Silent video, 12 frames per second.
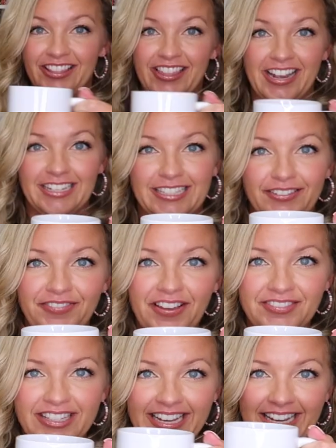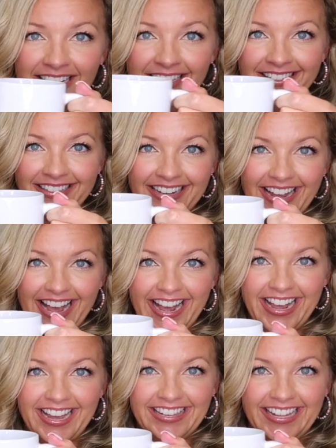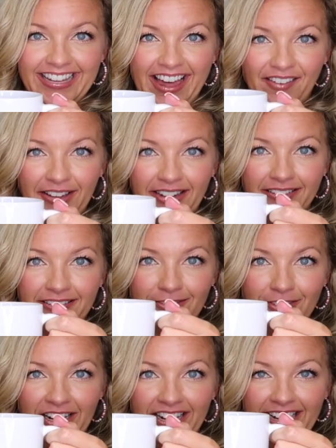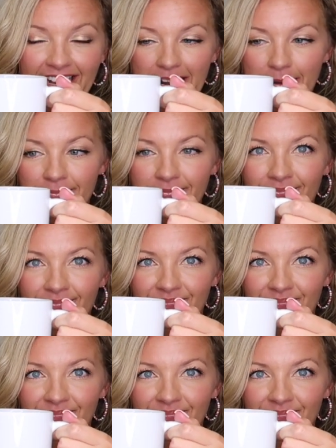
So there's the 15 and the 11, I'm trying to get them